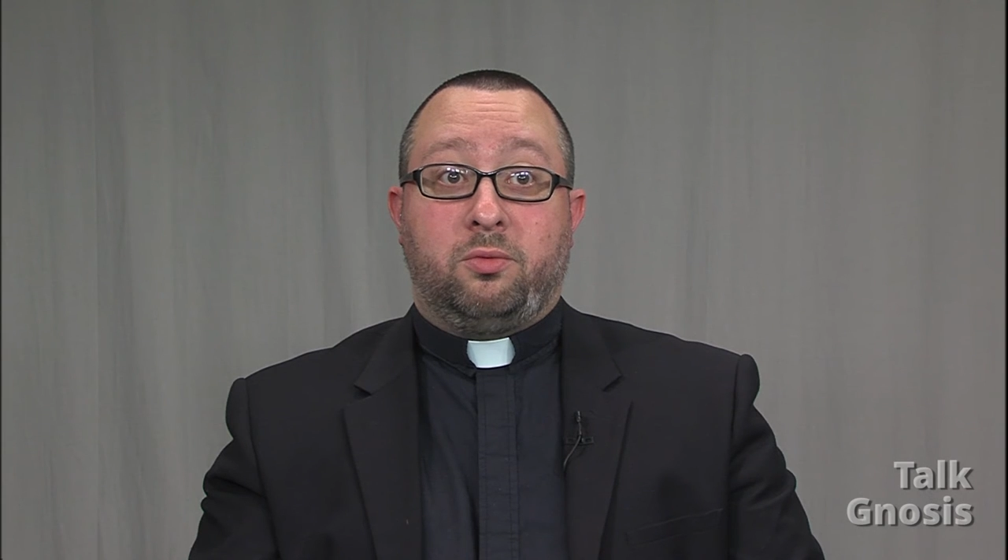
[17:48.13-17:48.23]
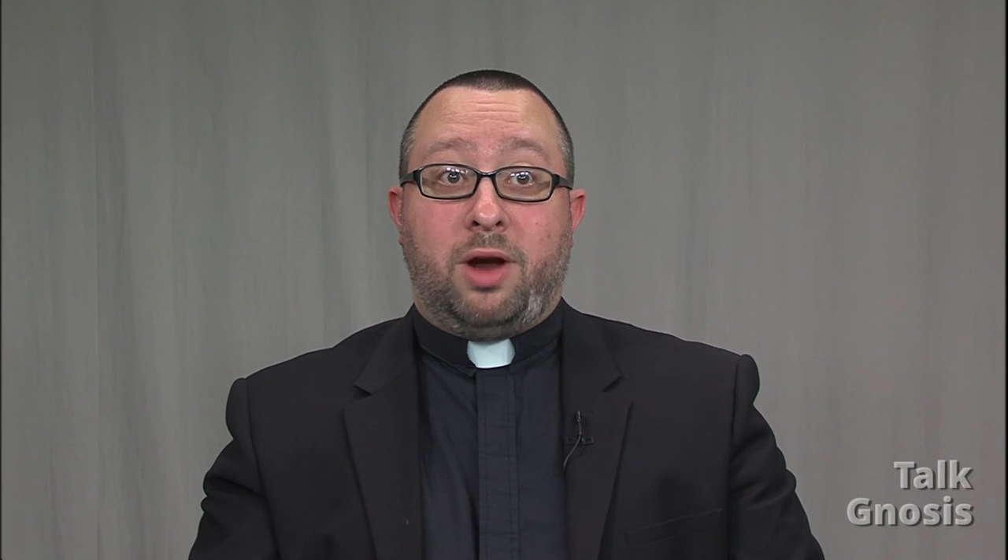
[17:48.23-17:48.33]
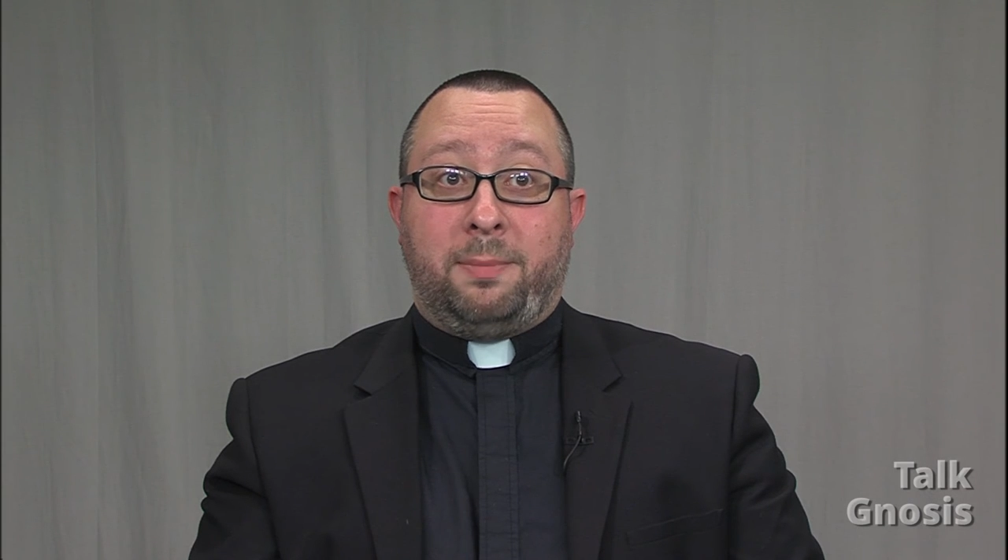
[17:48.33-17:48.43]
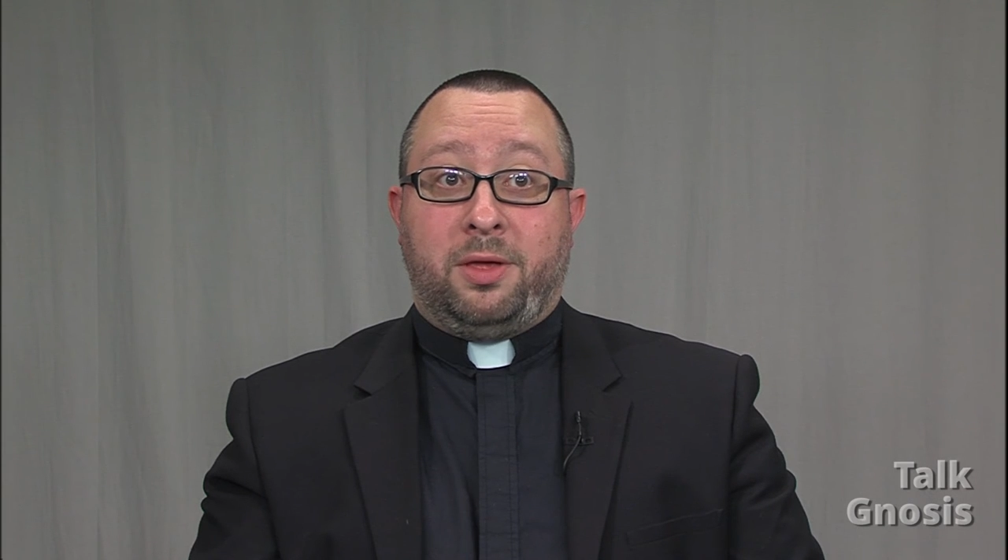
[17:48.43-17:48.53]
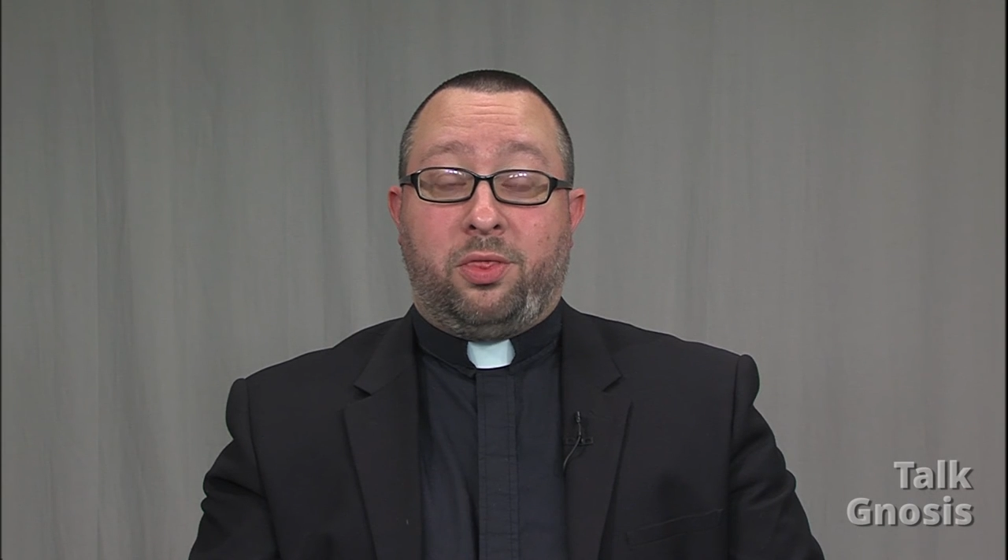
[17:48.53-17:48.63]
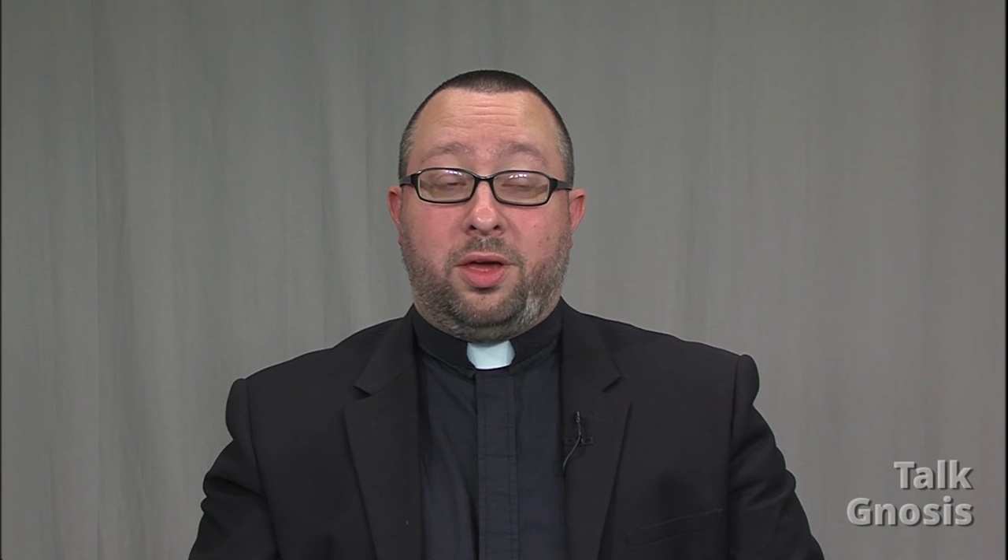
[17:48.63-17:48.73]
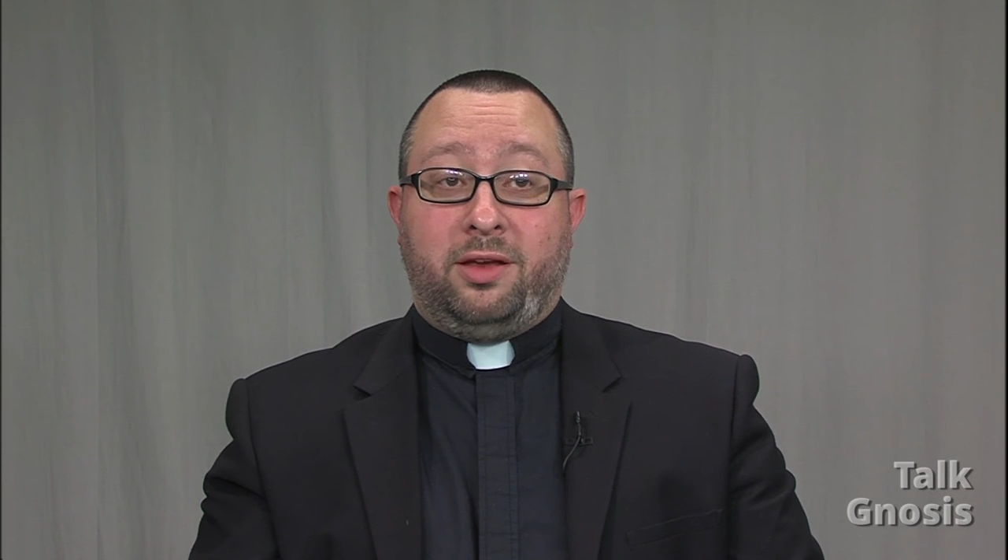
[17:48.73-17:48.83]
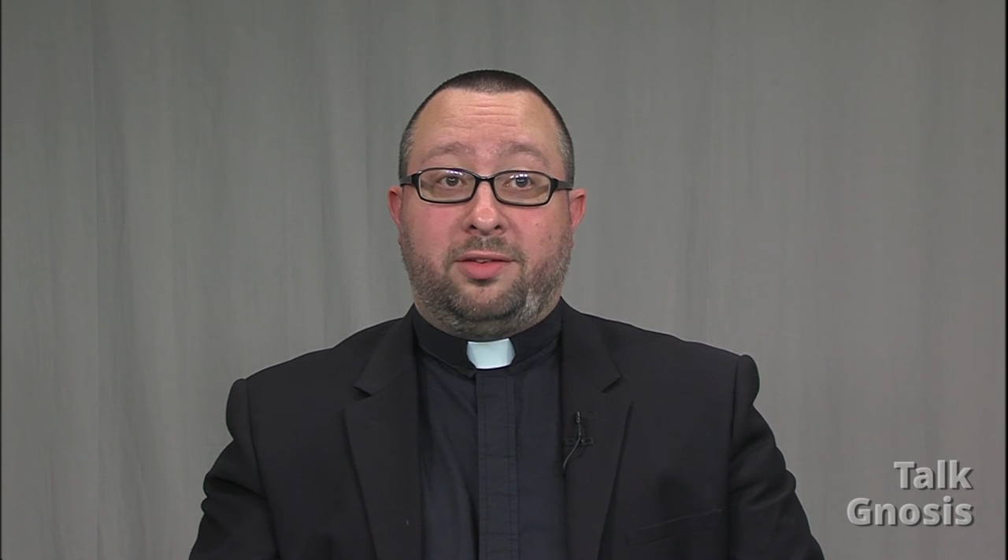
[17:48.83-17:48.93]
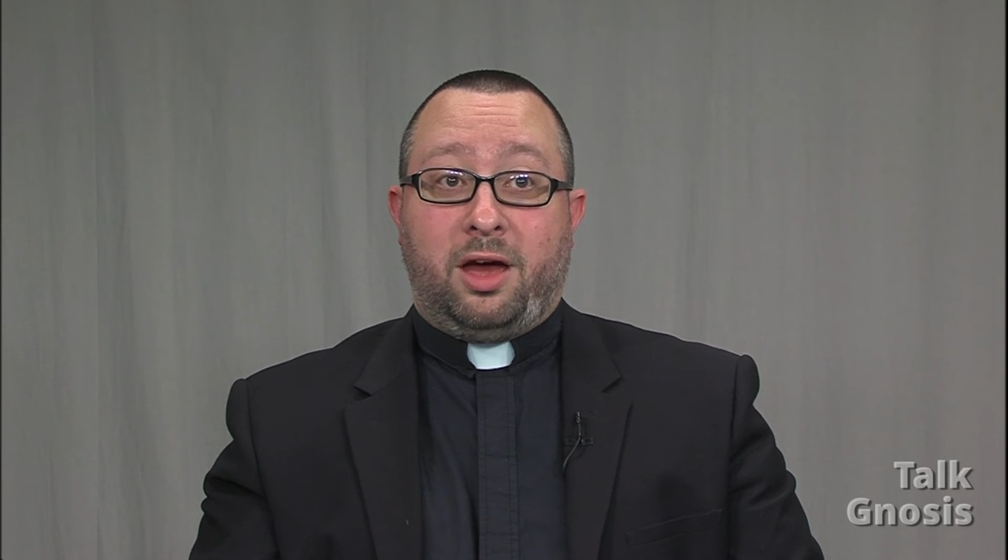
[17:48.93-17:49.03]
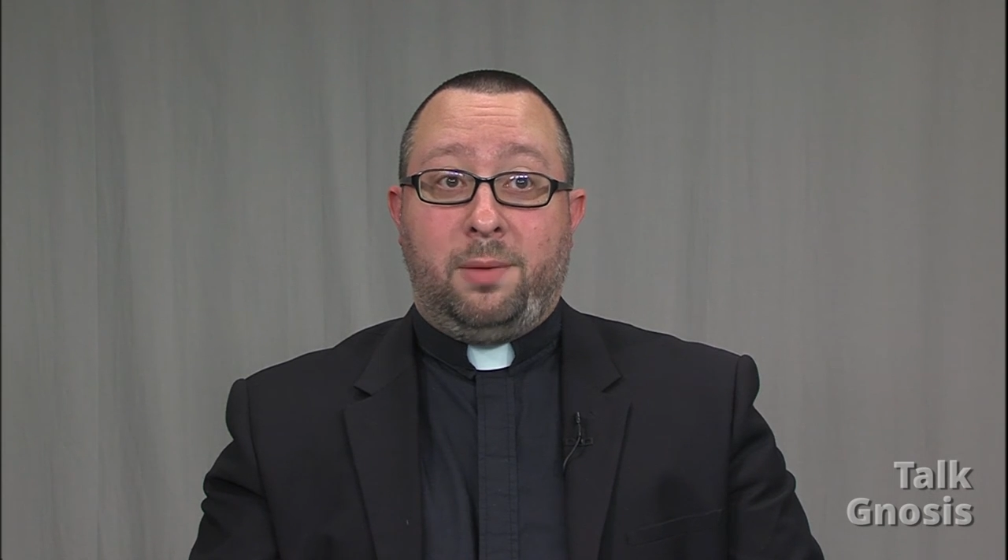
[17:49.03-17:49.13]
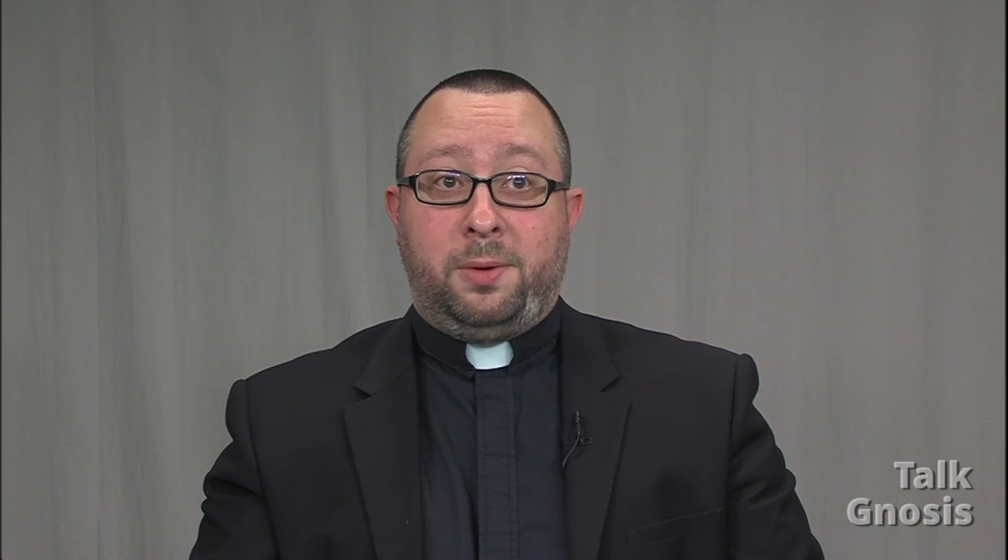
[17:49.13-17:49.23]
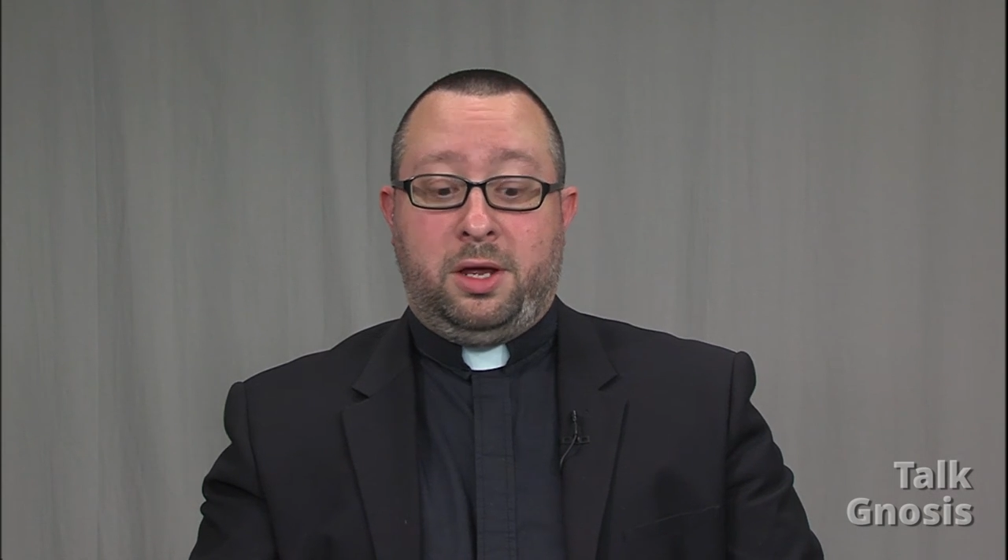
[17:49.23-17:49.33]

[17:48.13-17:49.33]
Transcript: wrapping things up